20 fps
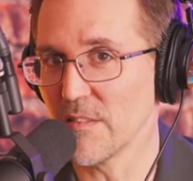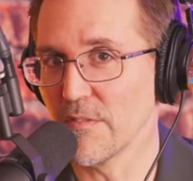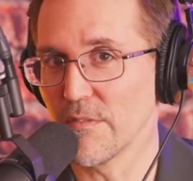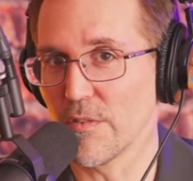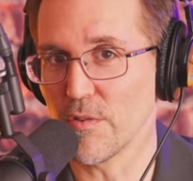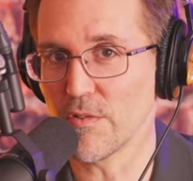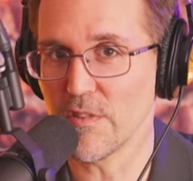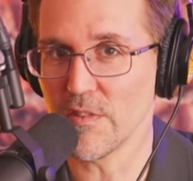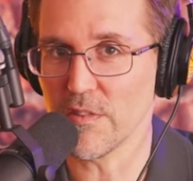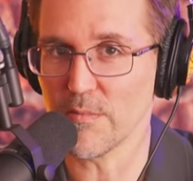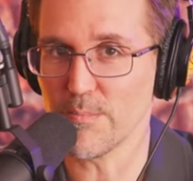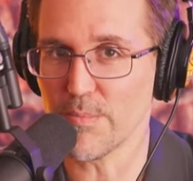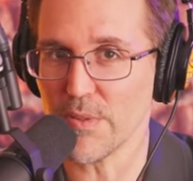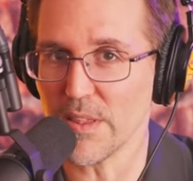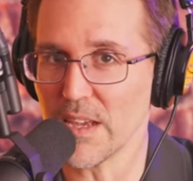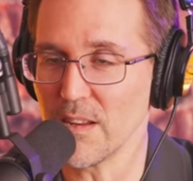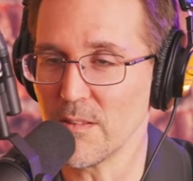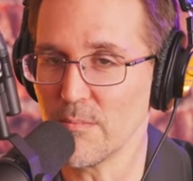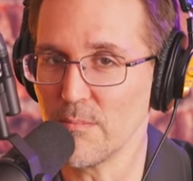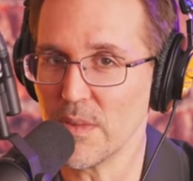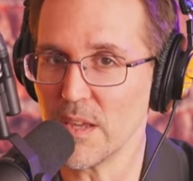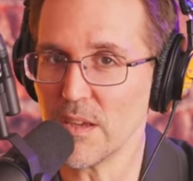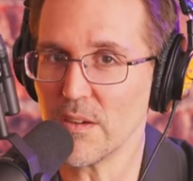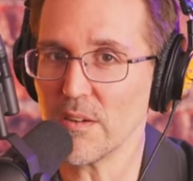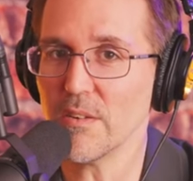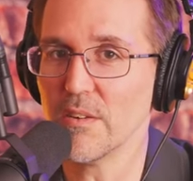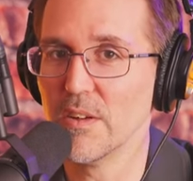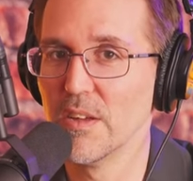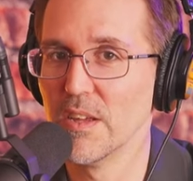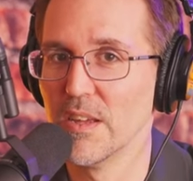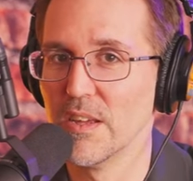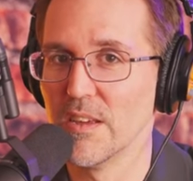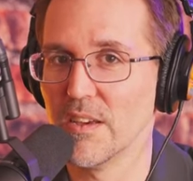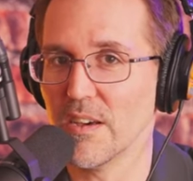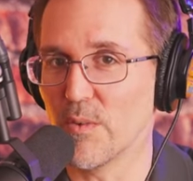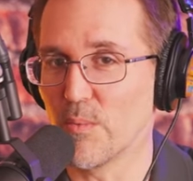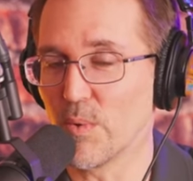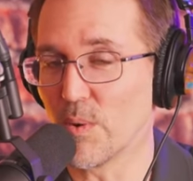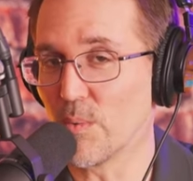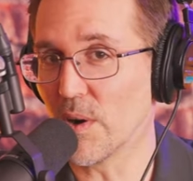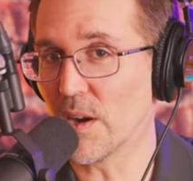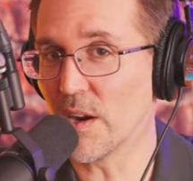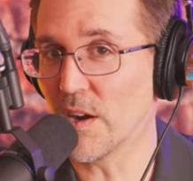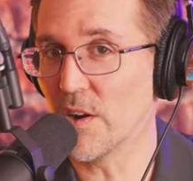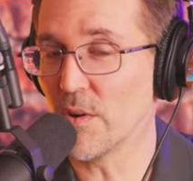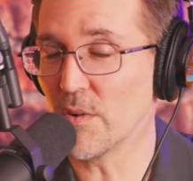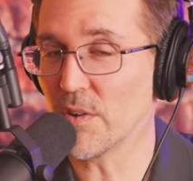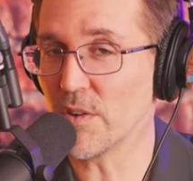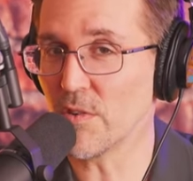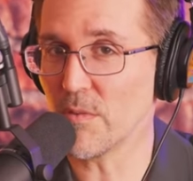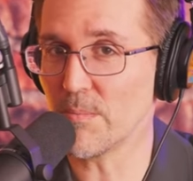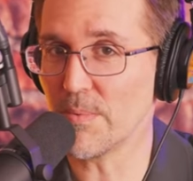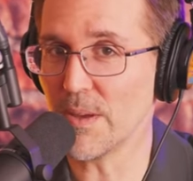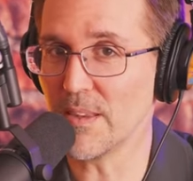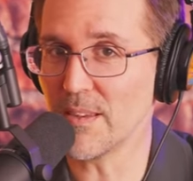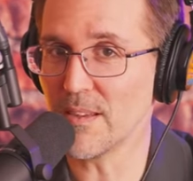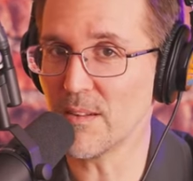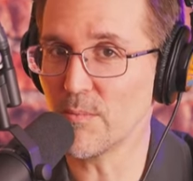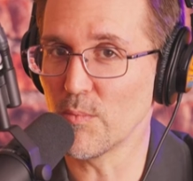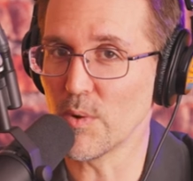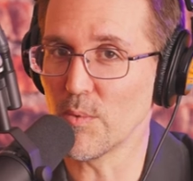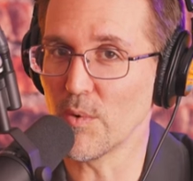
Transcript: versus plated meal, uh, we want to know your opinion.